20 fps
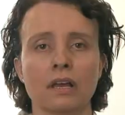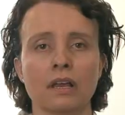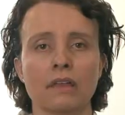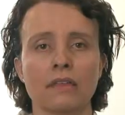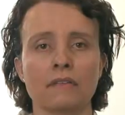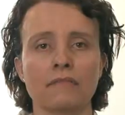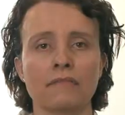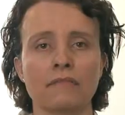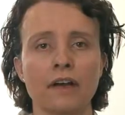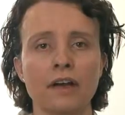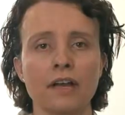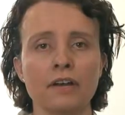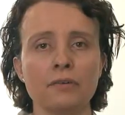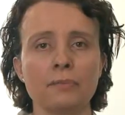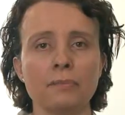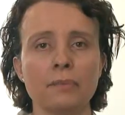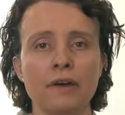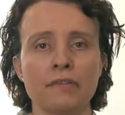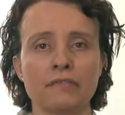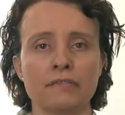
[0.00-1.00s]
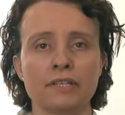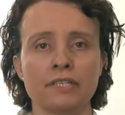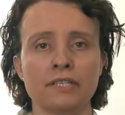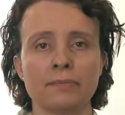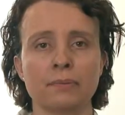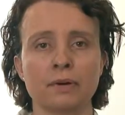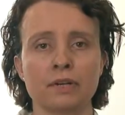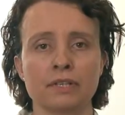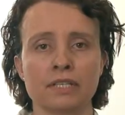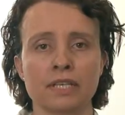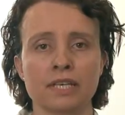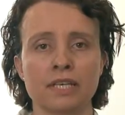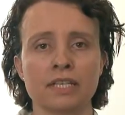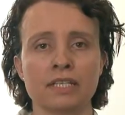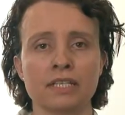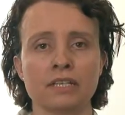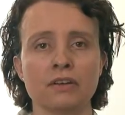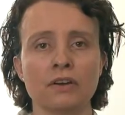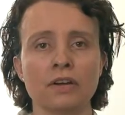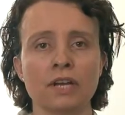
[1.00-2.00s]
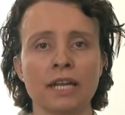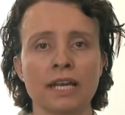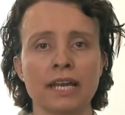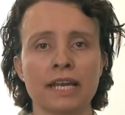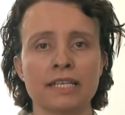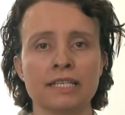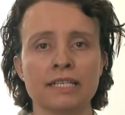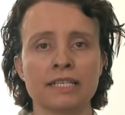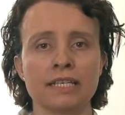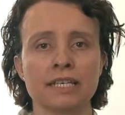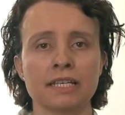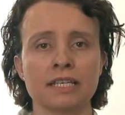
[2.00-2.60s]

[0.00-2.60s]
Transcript: The final buffered deposit is inoculated